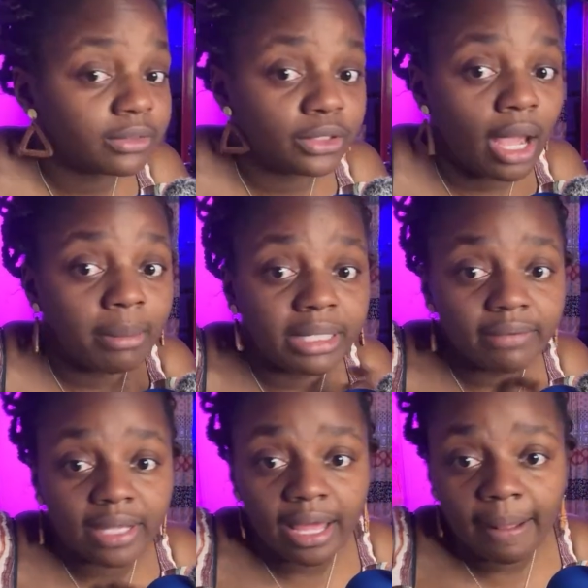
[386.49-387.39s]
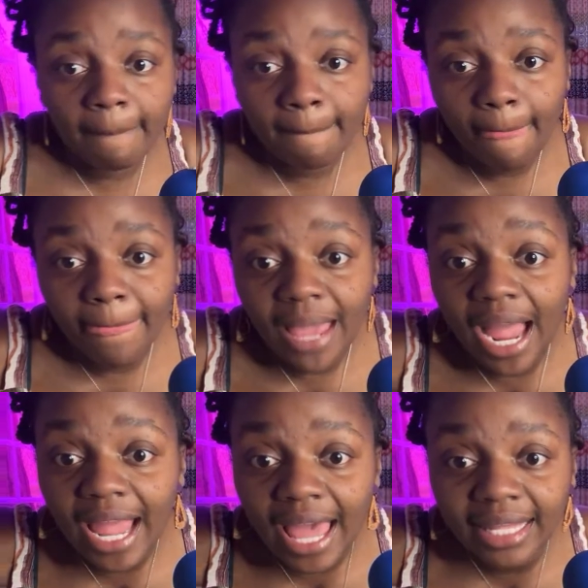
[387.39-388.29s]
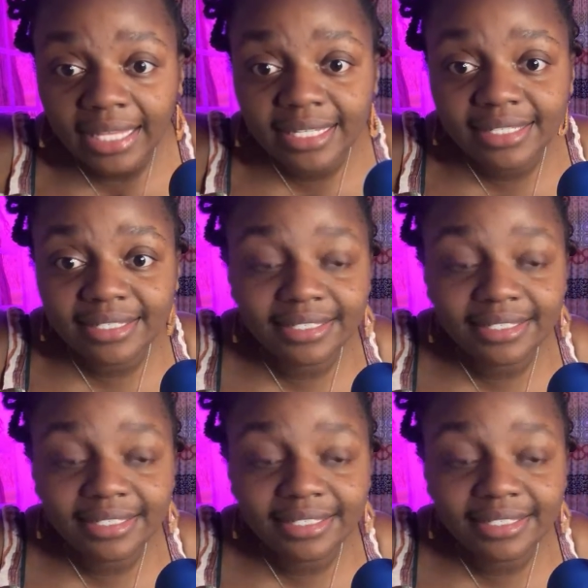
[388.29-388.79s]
Do y'all believe in that? Hi, Alex.